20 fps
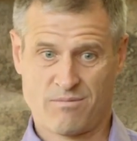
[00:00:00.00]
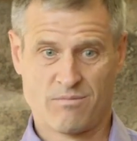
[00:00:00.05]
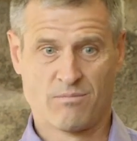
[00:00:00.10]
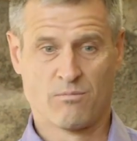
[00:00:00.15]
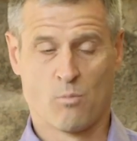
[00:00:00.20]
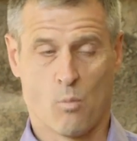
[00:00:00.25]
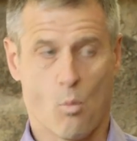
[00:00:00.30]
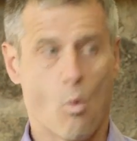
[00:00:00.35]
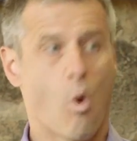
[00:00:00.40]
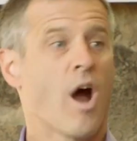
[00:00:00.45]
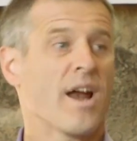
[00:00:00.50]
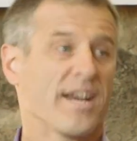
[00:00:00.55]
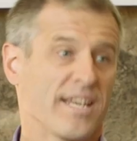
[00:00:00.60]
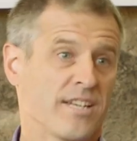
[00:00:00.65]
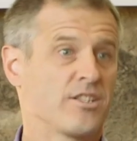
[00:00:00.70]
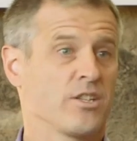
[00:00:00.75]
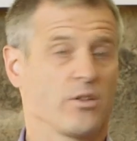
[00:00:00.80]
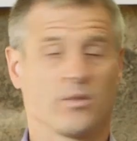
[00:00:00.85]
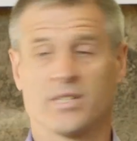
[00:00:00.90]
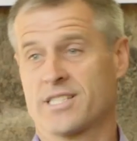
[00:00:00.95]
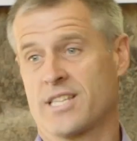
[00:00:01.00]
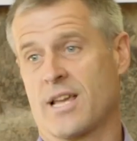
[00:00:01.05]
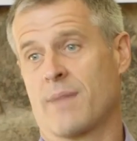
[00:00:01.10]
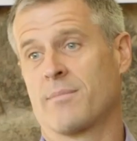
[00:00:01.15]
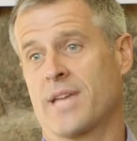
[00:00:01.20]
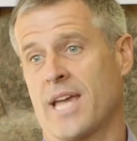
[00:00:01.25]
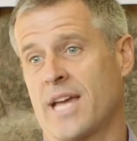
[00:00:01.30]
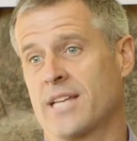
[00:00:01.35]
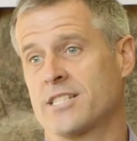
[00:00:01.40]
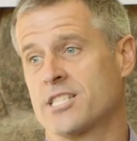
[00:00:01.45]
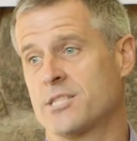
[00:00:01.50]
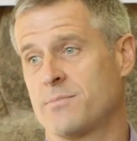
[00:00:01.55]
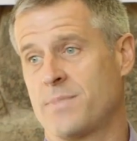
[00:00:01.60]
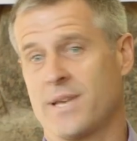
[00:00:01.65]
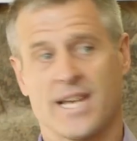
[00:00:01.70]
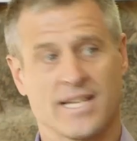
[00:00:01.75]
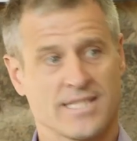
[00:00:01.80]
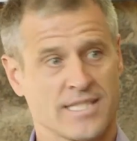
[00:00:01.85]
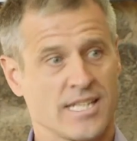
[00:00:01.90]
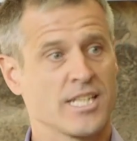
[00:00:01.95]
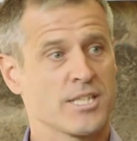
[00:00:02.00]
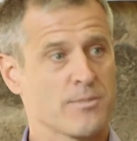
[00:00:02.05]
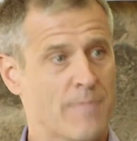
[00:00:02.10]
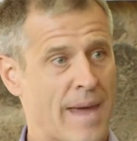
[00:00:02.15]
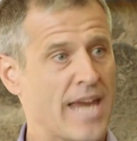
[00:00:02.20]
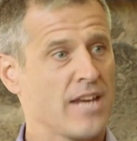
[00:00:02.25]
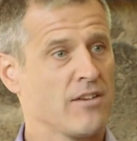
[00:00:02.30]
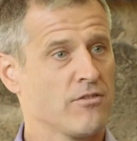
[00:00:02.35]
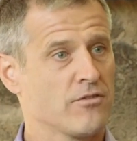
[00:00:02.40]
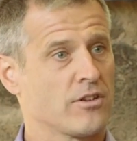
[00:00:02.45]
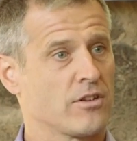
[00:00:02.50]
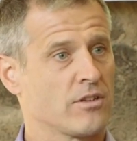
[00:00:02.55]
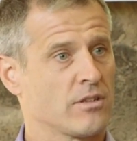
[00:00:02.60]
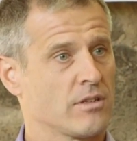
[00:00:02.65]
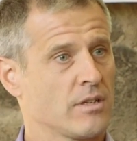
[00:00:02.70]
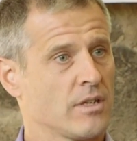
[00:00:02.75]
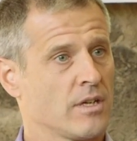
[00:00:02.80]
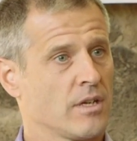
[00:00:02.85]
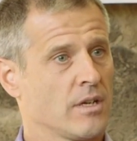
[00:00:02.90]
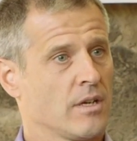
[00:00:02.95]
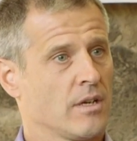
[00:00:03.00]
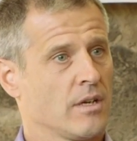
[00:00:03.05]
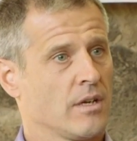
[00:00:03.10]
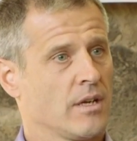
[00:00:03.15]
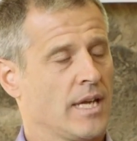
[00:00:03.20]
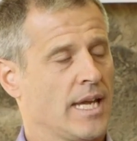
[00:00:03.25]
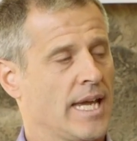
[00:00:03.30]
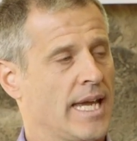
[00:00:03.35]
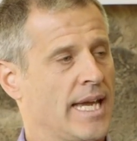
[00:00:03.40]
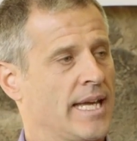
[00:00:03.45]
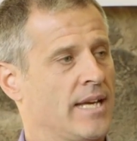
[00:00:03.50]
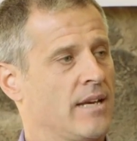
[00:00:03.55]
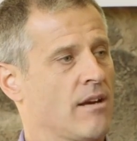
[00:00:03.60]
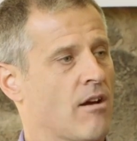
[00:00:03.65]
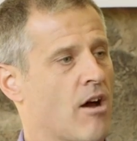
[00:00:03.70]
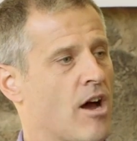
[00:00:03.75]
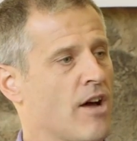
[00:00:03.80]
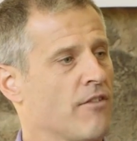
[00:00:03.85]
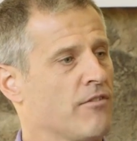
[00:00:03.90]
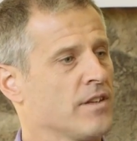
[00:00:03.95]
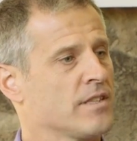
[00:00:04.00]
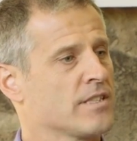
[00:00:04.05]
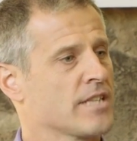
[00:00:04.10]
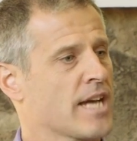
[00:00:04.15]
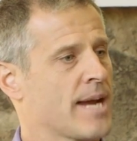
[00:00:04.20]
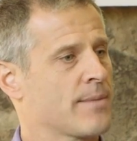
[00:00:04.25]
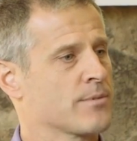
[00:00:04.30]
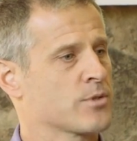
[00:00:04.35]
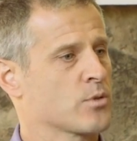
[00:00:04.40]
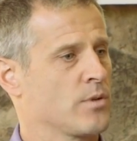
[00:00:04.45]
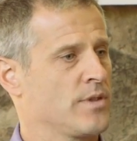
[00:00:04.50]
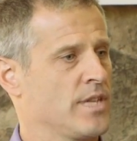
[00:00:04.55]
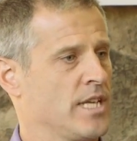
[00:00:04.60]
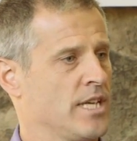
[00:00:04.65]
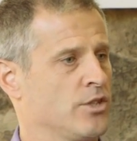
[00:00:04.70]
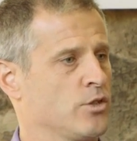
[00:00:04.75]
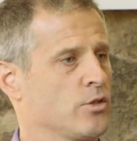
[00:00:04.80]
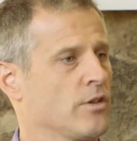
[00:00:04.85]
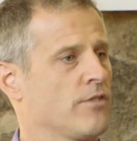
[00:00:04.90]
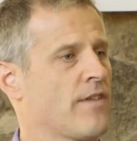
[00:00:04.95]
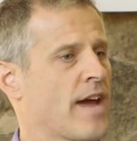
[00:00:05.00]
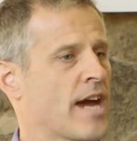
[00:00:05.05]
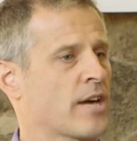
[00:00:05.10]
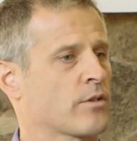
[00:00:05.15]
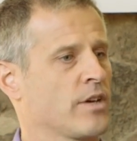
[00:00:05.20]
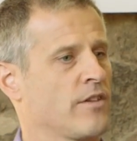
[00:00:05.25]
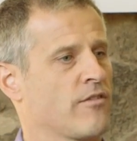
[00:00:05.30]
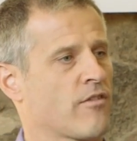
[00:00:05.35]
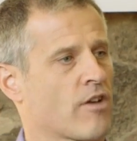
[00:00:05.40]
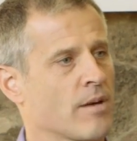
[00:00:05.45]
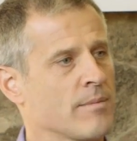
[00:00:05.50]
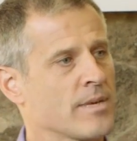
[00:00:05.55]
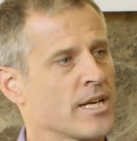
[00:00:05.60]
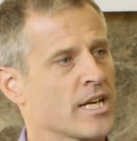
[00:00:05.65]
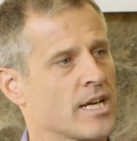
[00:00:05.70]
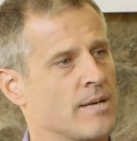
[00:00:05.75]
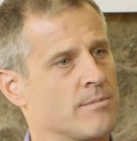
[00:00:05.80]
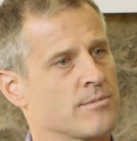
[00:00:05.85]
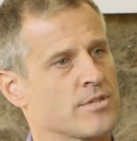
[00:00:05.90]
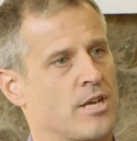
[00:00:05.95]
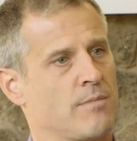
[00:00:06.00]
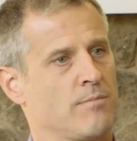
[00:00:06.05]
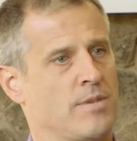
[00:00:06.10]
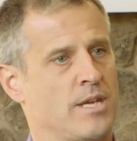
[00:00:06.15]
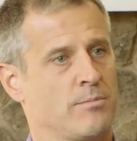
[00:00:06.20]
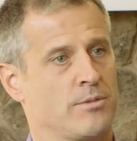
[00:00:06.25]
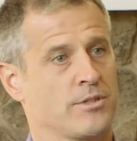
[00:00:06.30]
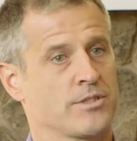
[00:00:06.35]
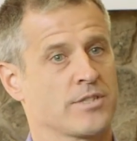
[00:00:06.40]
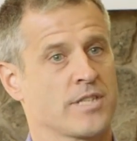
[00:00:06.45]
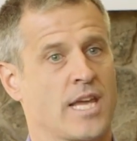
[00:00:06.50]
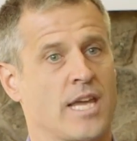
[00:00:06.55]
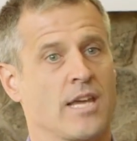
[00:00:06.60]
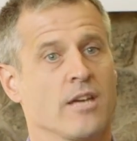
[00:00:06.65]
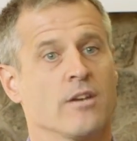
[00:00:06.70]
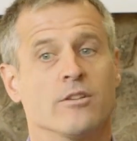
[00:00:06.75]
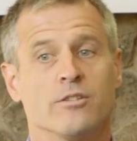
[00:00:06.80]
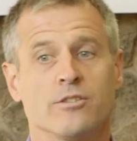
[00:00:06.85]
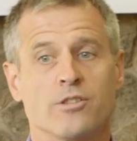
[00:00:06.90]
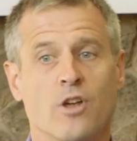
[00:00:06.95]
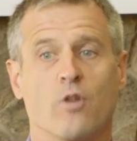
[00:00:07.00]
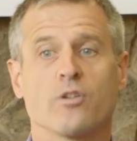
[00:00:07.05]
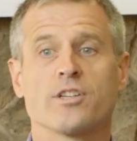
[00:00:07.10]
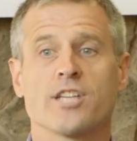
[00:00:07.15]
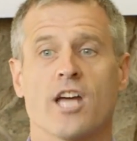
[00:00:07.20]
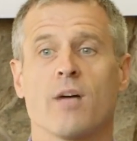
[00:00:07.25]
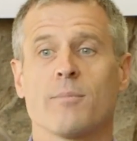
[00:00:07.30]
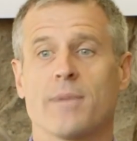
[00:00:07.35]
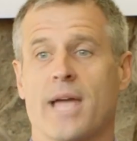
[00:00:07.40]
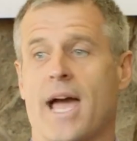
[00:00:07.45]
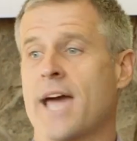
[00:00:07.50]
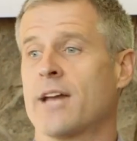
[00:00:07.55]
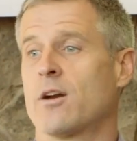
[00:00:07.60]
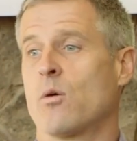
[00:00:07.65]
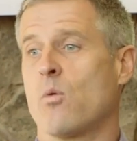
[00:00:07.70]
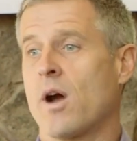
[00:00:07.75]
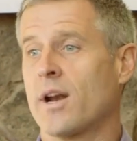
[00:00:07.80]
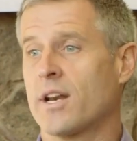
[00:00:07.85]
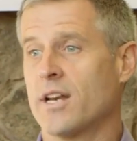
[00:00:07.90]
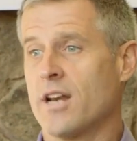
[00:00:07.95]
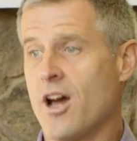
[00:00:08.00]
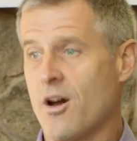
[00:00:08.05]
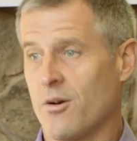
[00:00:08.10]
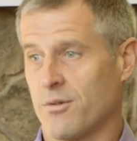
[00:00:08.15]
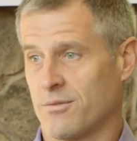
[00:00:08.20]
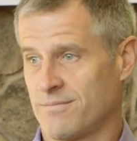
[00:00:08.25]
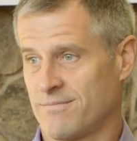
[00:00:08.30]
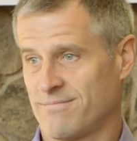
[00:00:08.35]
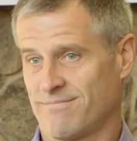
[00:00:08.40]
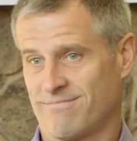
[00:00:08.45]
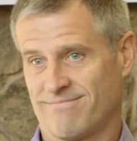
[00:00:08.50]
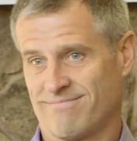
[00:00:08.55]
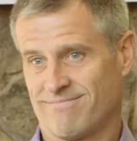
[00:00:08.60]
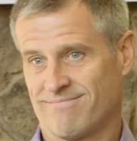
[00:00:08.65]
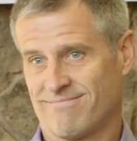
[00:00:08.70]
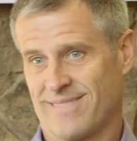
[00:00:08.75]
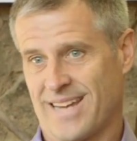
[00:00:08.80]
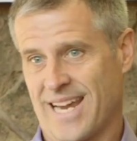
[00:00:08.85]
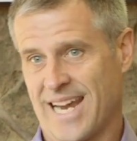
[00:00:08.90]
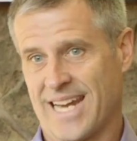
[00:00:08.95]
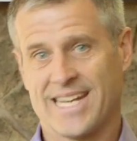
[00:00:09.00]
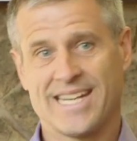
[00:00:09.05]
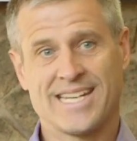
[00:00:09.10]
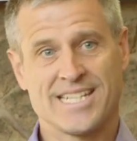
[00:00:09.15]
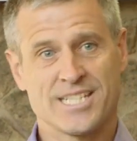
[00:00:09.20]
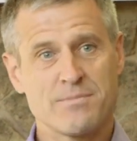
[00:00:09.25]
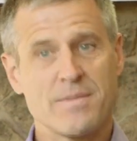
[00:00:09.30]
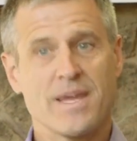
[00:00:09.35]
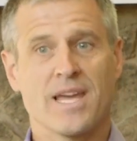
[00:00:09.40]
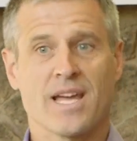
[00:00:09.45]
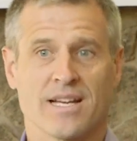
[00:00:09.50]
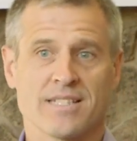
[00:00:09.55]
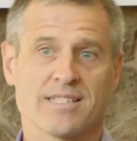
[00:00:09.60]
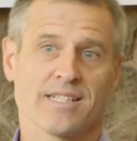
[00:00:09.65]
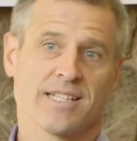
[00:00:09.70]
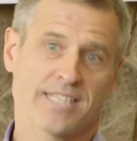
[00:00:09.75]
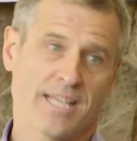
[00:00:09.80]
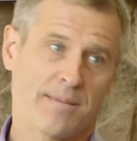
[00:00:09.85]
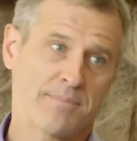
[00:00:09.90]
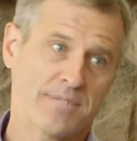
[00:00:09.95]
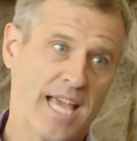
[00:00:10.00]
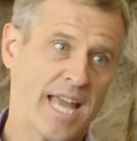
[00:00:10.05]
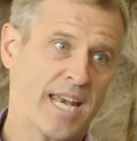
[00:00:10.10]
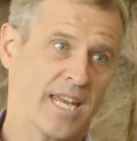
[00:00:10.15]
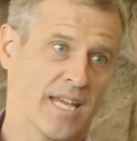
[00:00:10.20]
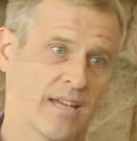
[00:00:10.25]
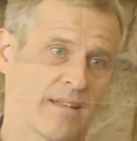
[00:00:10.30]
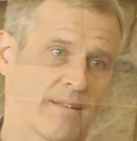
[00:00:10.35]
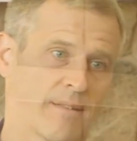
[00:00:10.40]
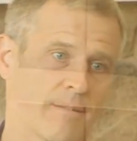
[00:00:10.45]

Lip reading: wanting to in some cases, because it is painful. And oftentimes when the issue of factory farming comes up, people say, don't tell me, I don't want to know. And it is because it is upsetting.